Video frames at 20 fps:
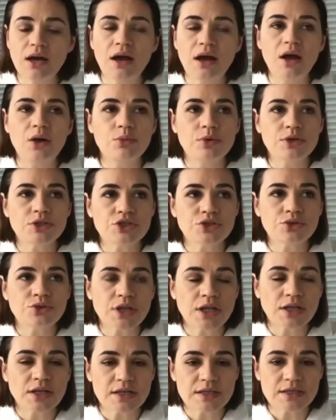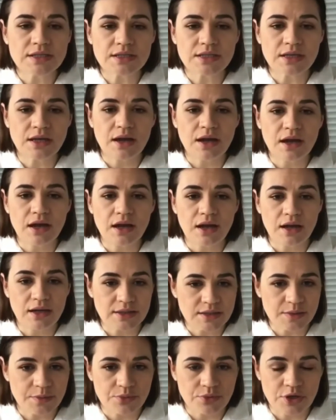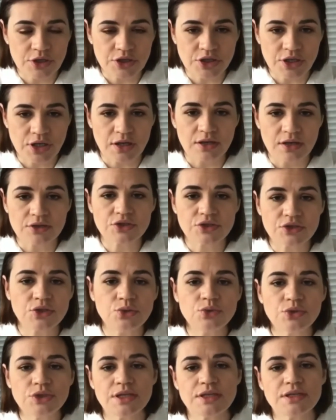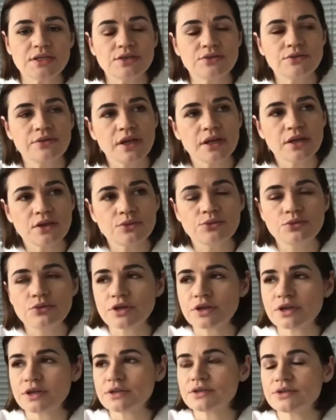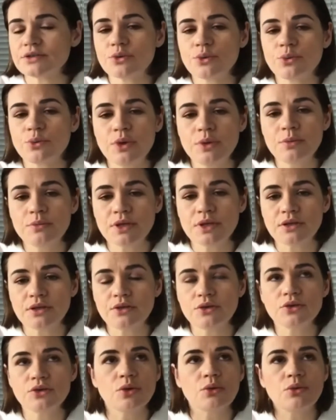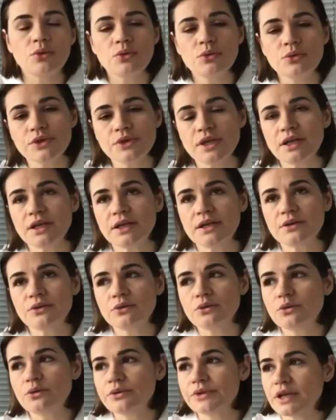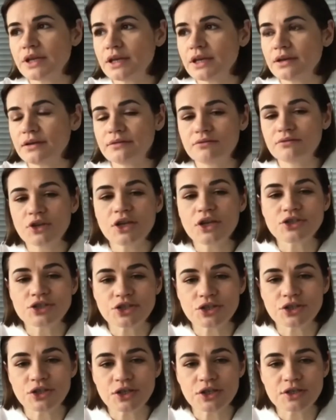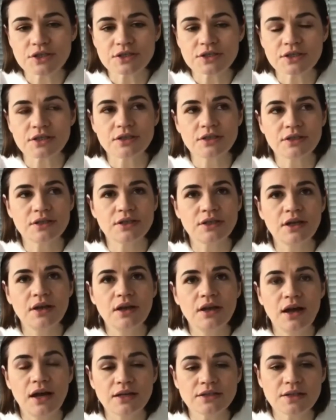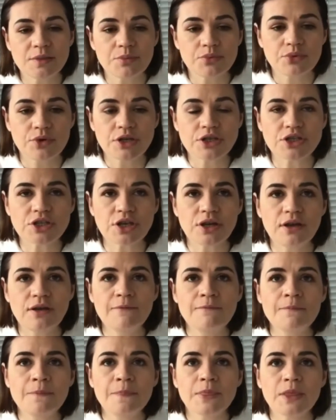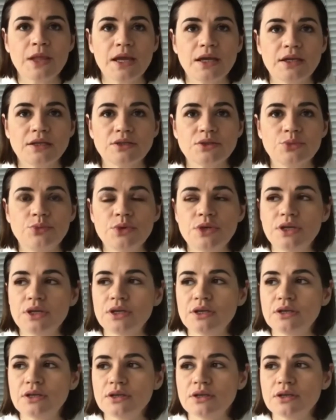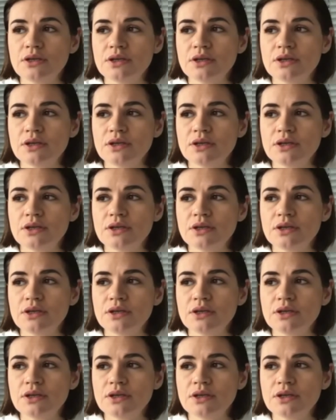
Our journalists are under pressure, students, striking workers, women, all the nation is under pressure. And we